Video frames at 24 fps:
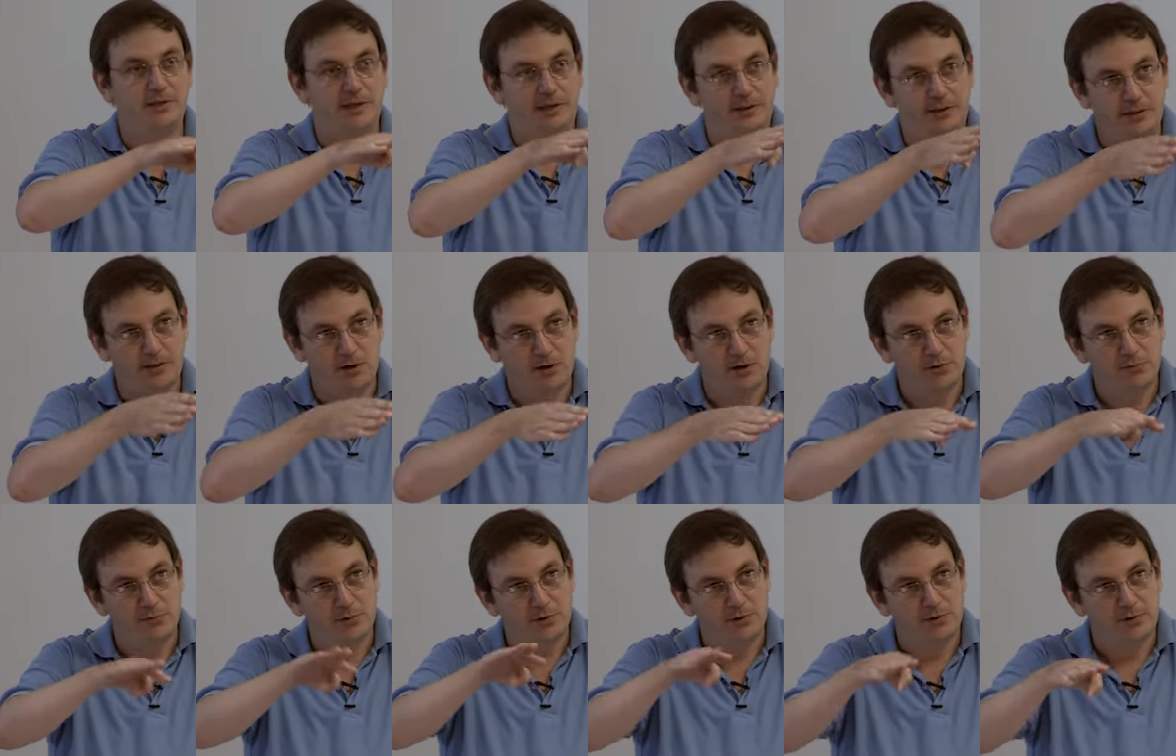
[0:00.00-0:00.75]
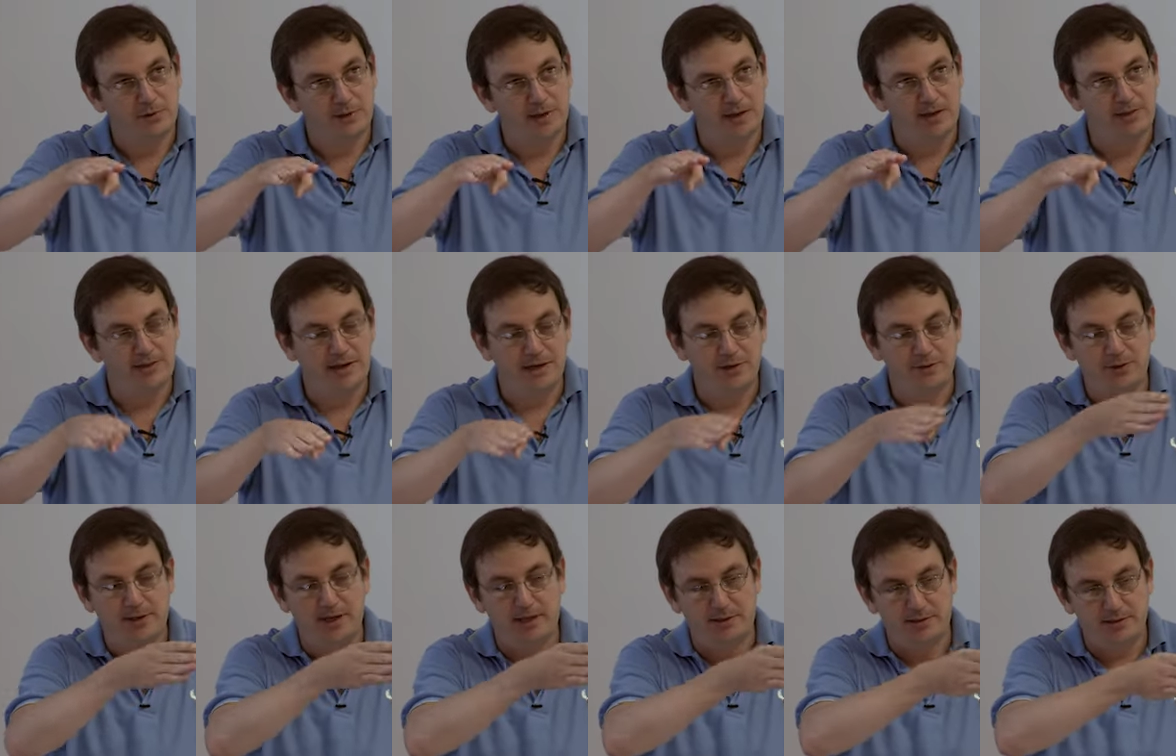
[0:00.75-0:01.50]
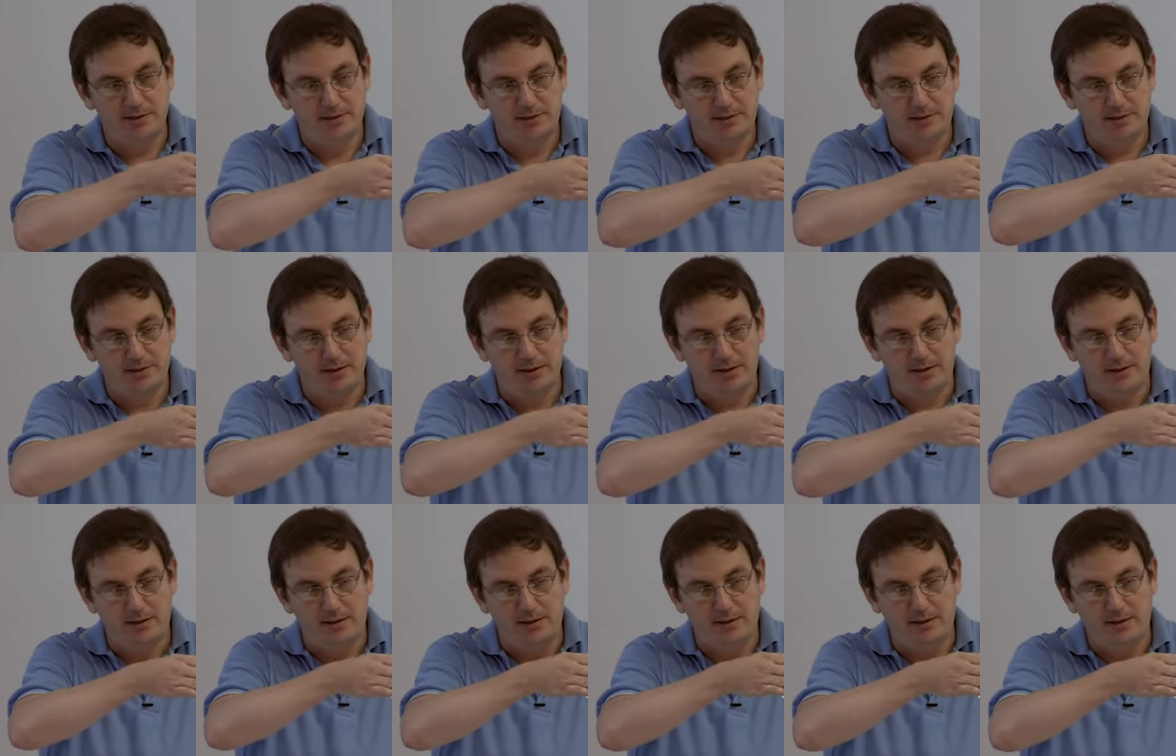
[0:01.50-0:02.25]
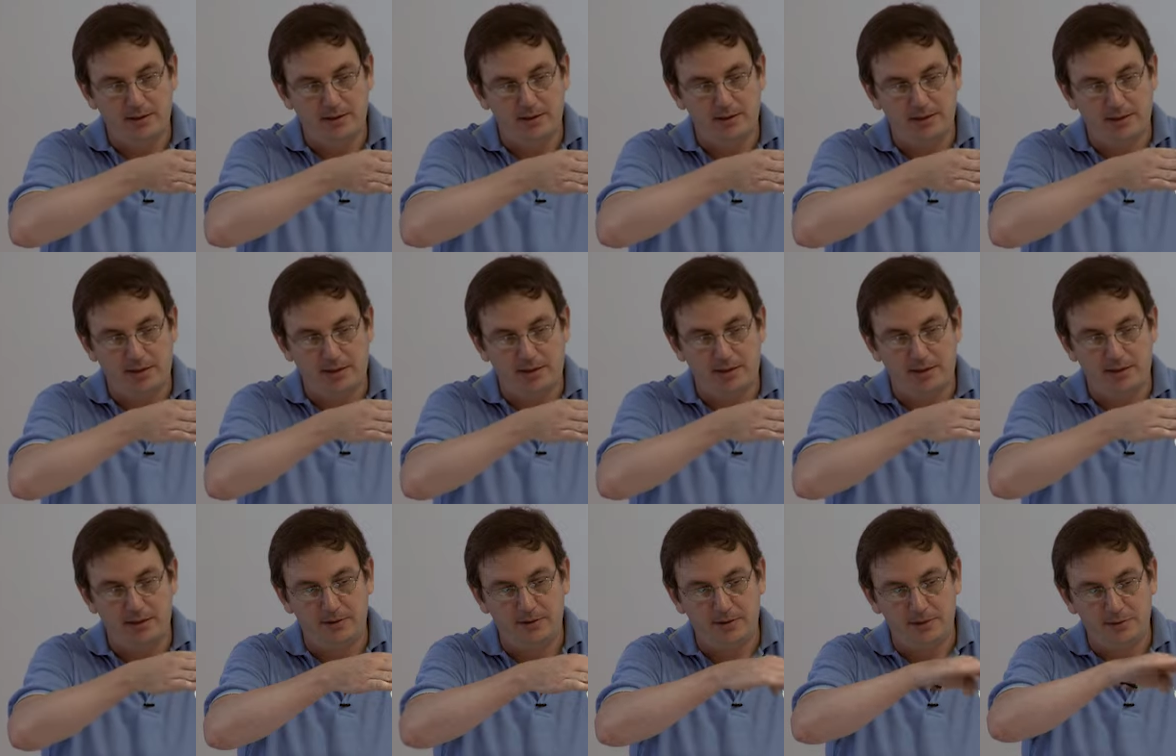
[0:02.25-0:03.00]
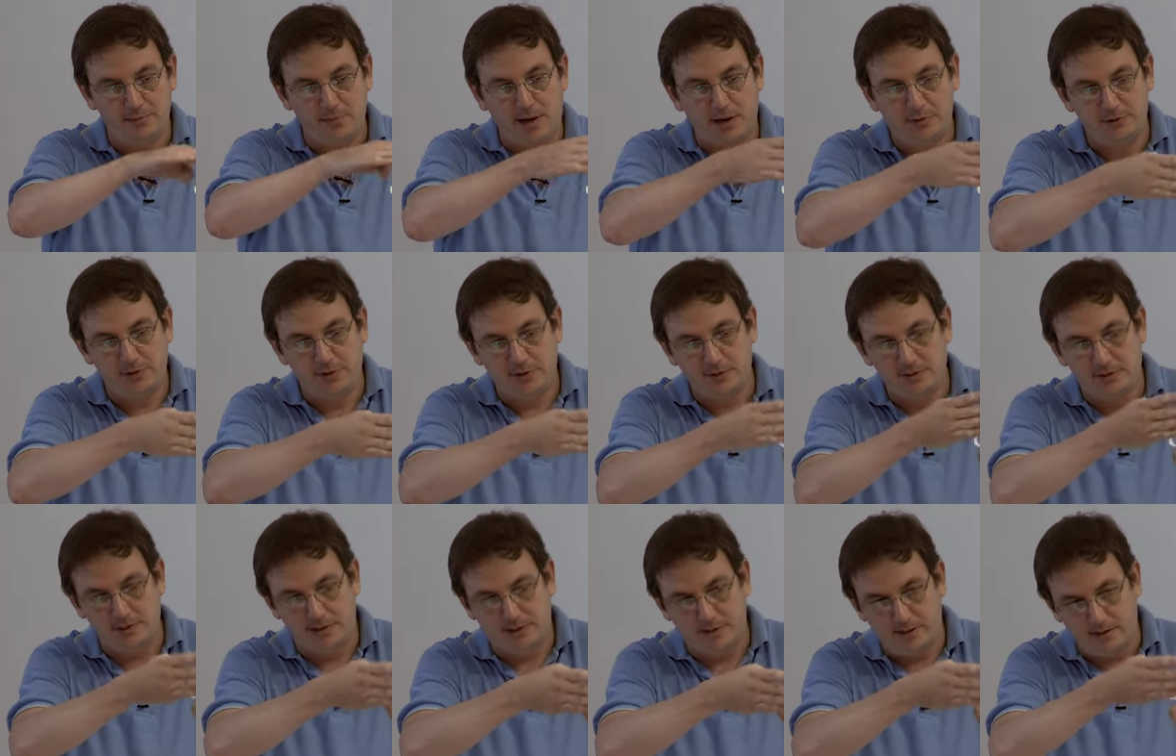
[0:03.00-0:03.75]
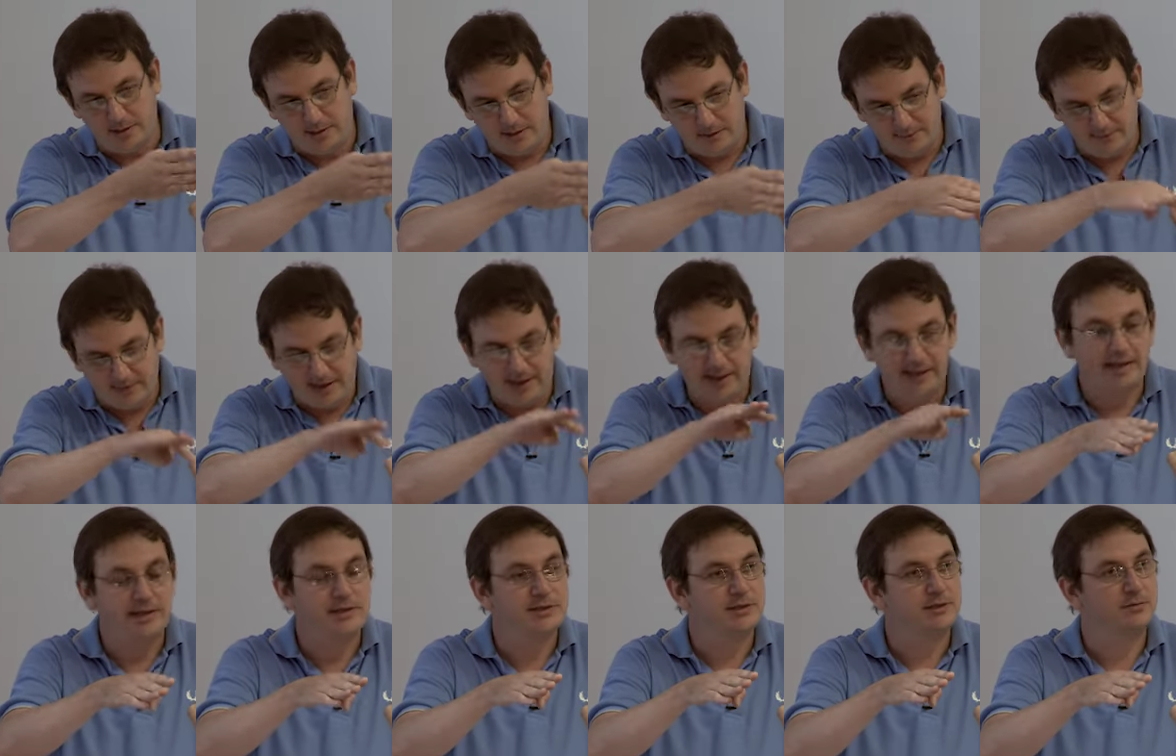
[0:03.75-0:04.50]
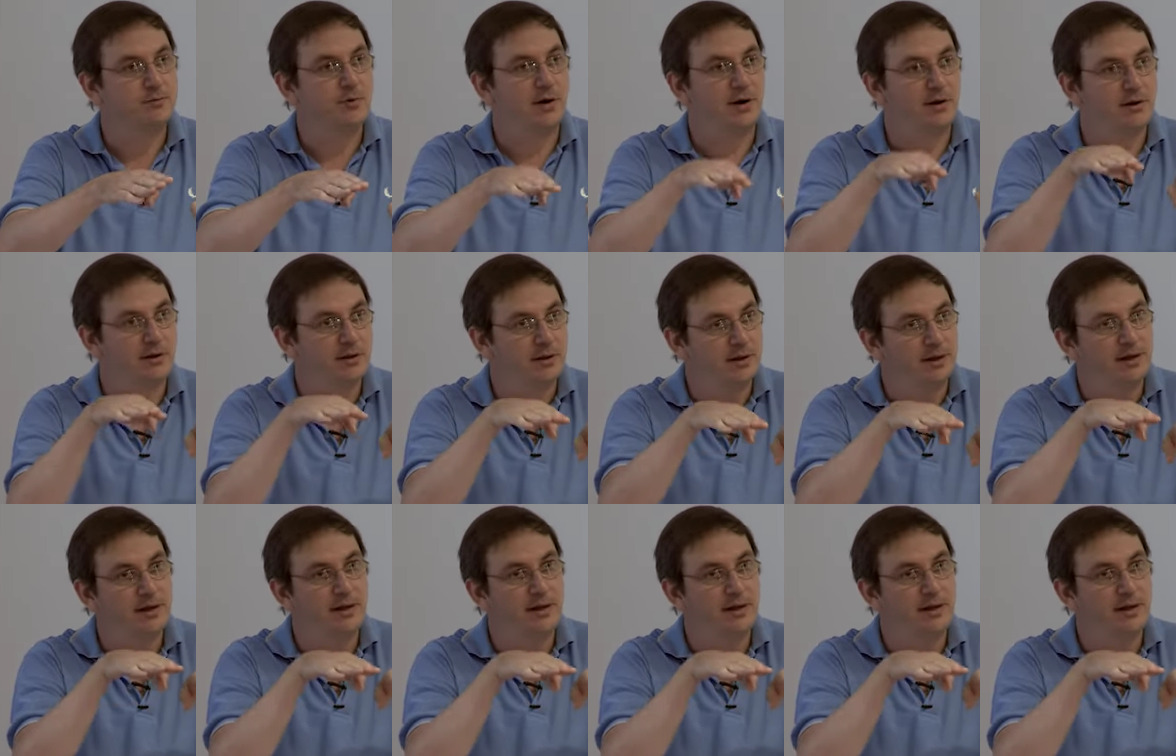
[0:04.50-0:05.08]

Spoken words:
in the carbon, and then you get these mountains and valleys where